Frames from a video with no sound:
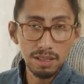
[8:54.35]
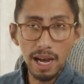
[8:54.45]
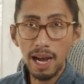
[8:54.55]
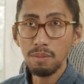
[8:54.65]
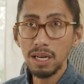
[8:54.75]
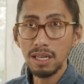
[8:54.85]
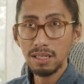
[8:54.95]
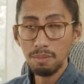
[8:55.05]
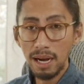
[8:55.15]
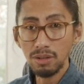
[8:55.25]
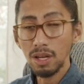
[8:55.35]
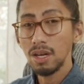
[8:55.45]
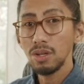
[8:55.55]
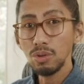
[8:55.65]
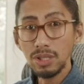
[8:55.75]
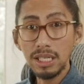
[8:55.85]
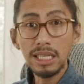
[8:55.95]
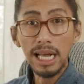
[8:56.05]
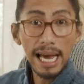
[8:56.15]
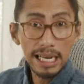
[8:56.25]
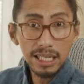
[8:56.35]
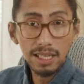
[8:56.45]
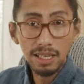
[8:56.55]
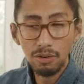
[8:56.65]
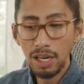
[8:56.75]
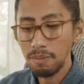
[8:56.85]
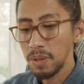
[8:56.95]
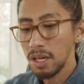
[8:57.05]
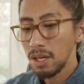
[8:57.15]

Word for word: The hangman is about to see the light, right?